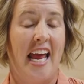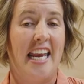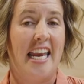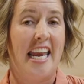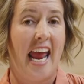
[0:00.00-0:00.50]

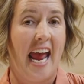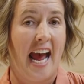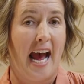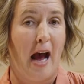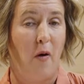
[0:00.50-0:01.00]

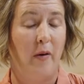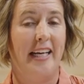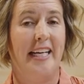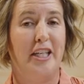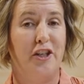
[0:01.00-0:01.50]
Now
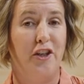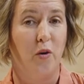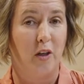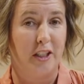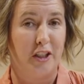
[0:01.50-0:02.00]
it is
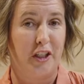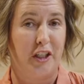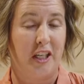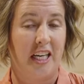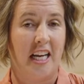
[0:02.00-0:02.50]
your
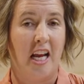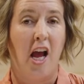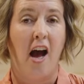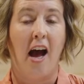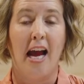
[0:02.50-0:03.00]
turn.
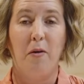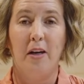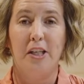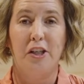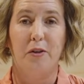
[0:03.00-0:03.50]
I
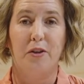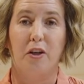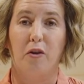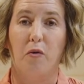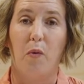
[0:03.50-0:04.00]
want you
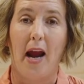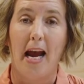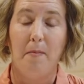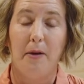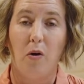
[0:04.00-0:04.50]
to
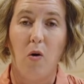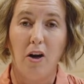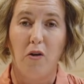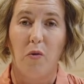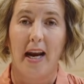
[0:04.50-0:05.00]
grab your
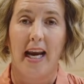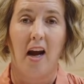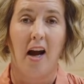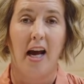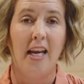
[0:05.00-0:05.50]

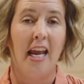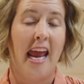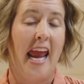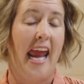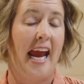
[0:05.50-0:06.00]
crayon
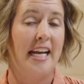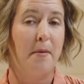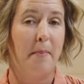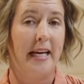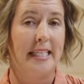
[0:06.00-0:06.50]
and
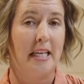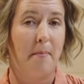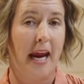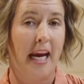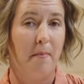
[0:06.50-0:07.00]
a piece of
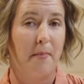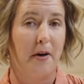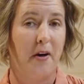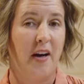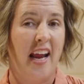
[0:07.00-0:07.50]

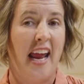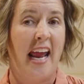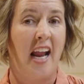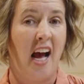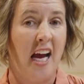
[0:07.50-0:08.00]
paper
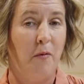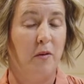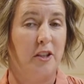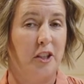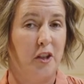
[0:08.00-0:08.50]
and I
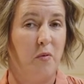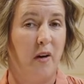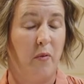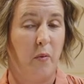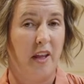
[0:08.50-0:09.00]
will do
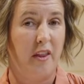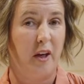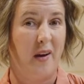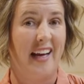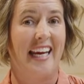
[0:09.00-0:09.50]
one with
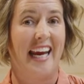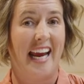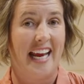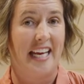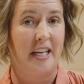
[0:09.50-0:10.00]
you
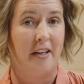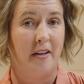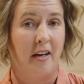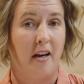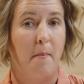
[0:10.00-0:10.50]
again.
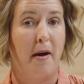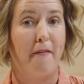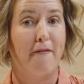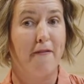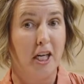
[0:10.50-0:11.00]
But
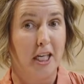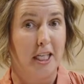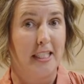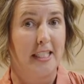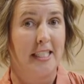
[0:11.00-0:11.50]

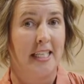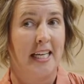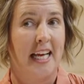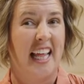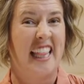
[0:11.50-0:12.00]
first,
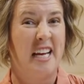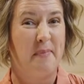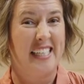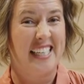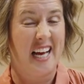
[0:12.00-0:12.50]
let
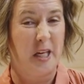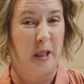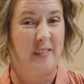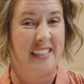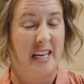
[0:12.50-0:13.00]
me tell
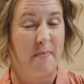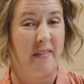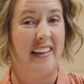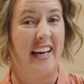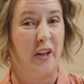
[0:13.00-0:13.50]
you
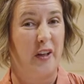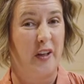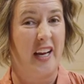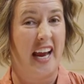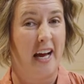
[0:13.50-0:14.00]
something that
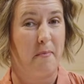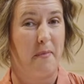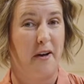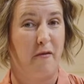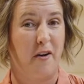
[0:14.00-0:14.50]
could
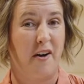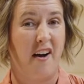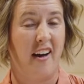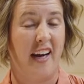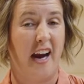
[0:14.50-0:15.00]
happen if we're
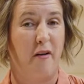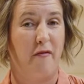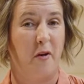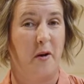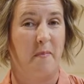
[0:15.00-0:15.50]
not
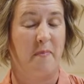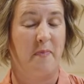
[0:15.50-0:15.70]
careful.